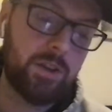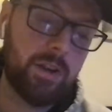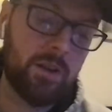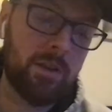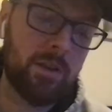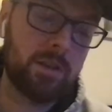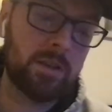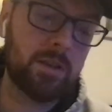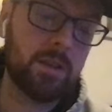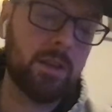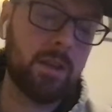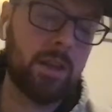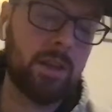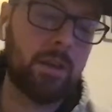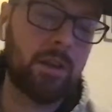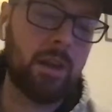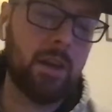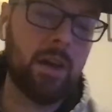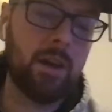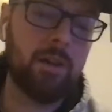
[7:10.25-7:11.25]
me share
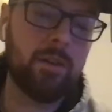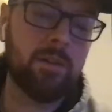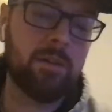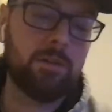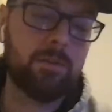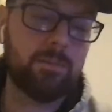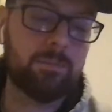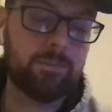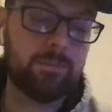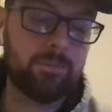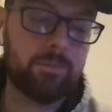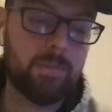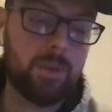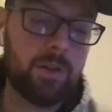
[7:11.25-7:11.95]
this link now.